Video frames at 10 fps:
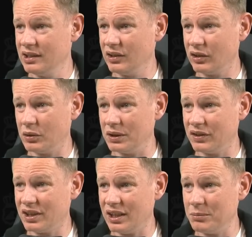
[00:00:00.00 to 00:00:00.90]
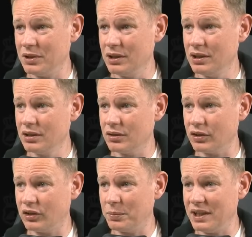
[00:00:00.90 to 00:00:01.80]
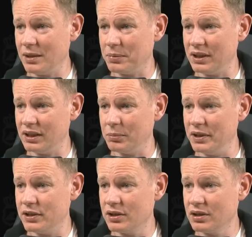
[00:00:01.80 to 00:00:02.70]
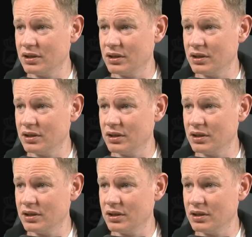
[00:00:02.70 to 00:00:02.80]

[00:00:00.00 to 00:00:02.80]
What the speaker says: So it's time to speed up a little bit